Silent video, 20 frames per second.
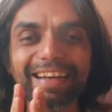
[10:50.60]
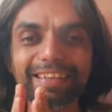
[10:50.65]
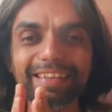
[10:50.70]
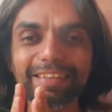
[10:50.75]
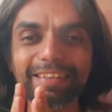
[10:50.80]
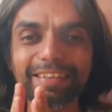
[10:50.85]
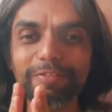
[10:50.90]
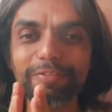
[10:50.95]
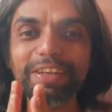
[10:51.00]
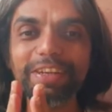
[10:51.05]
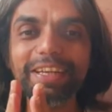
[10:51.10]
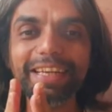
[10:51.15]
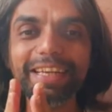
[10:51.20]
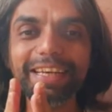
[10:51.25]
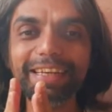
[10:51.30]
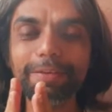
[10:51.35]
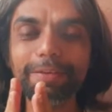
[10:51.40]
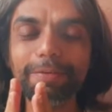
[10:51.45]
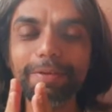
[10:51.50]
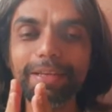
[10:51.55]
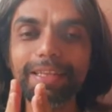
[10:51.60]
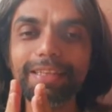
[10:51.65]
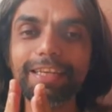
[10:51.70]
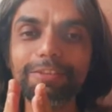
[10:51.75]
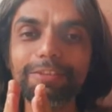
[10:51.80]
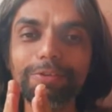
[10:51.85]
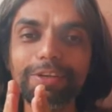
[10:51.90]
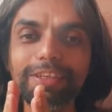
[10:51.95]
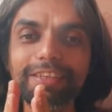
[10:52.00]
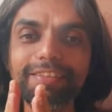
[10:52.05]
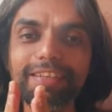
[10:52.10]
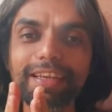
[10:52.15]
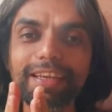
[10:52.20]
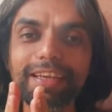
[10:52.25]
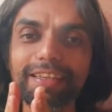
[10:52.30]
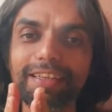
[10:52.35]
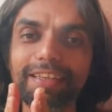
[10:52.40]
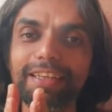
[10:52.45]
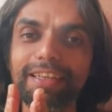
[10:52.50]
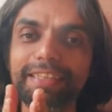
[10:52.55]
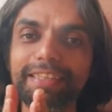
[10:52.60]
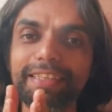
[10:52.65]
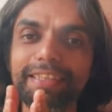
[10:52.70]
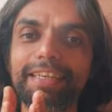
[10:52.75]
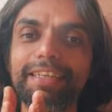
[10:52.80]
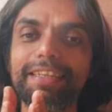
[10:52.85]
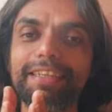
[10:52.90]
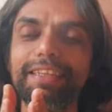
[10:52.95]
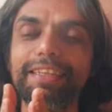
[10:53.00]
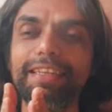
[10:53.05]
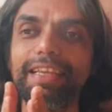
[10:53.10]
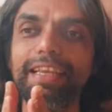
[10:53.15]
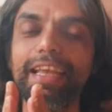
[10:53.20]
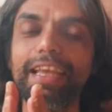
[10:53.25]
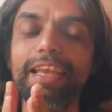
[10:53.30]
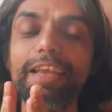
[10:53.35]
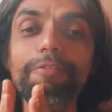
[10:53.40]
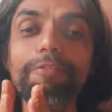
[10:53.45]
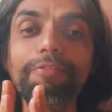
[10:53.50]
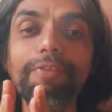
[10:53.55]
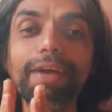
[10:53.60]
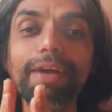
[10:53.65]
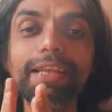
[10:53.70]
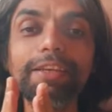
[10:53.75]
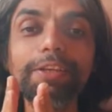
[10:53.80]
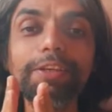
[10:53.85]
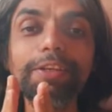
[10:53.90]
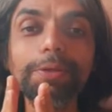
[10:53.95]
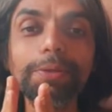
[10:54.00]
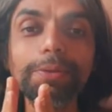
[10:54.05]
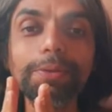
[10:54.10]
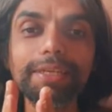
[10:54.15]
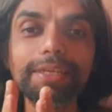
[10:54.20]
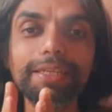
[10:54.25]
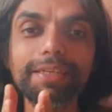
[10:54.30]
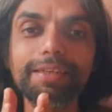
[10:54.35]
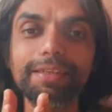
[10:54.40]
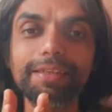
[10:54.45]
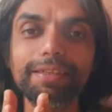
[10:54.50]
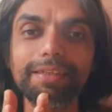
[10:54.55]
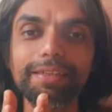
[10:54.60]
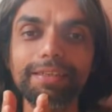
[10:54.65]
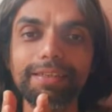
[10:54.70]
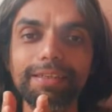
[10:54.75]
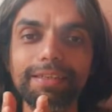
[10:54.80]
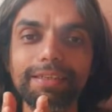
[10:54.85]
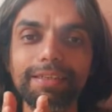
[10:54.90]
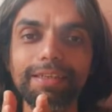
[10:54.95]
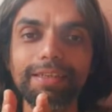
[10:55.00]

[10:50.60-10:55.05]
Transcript: Yeah, figuratively, that's what he said. That if I knew it,